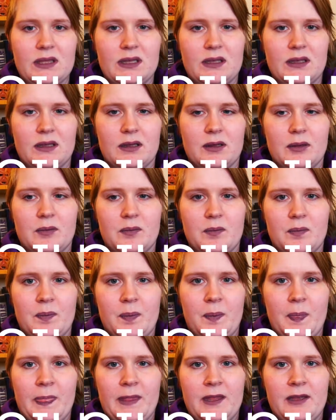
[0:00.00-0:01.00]

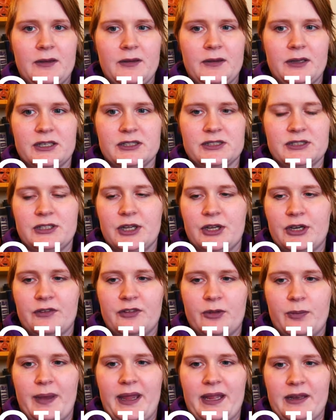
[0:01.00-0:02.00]
Because none of
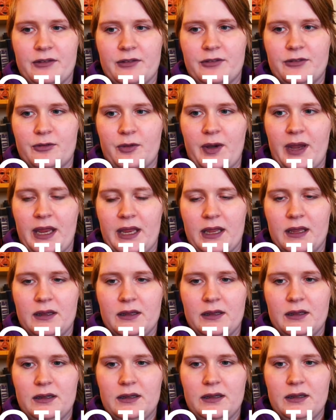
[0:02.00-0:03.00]
the main 3
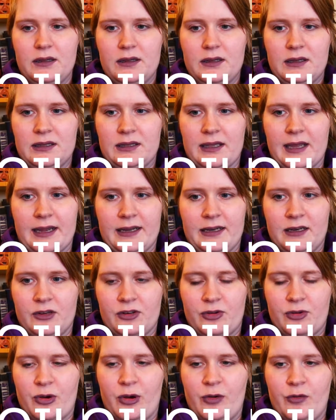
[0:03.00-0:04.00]
died. Not
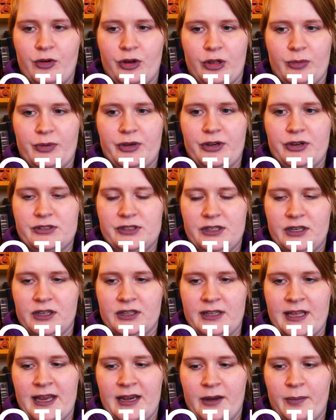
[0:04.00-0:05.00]
Grover, not Percy, not
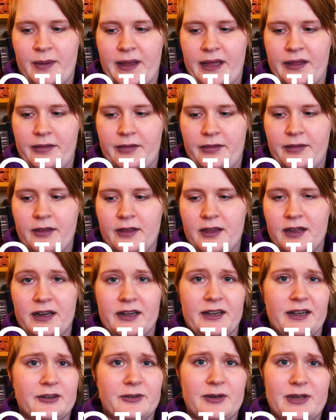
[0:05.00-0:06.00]
Annabeth.
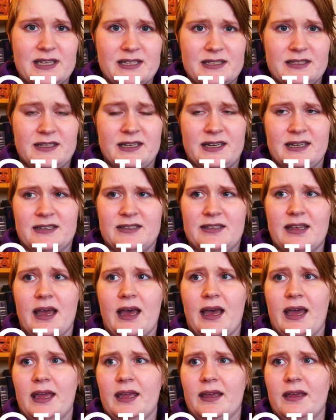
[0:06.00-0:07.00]
Clarice didn't
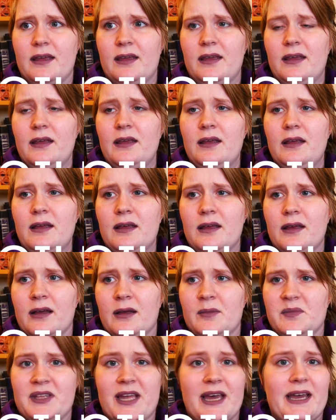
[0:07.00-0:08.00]
die.
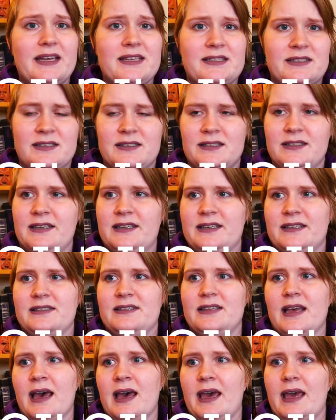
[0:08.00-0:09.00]
Tyson didn't
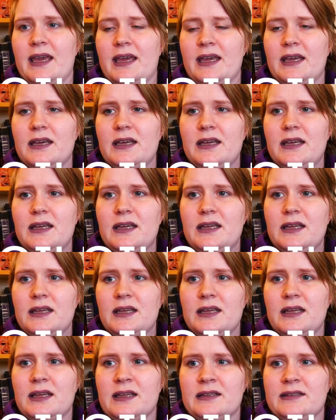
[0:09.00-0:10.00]
die.
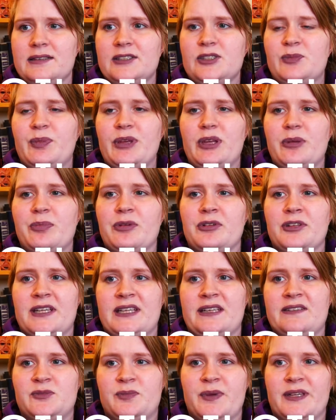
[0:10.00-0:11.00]
These people
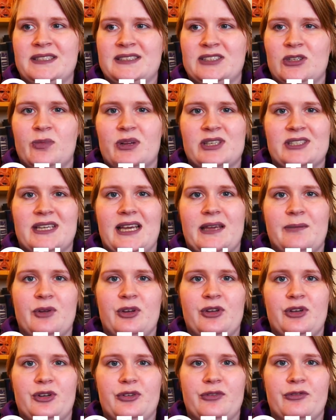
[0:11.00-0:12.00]
that I spent so much time
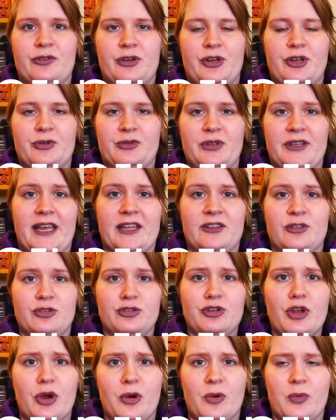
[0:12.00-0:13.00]
on you, for you to get to
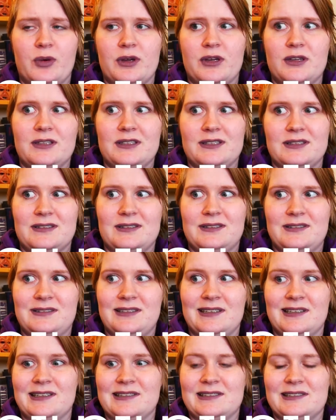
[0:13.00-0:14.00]
know
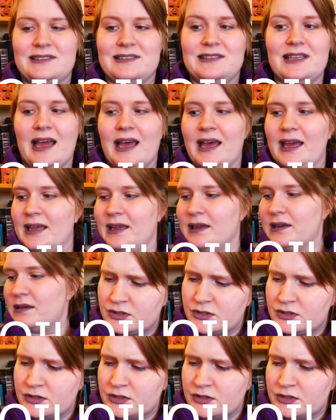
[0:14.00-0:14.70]
didn't die.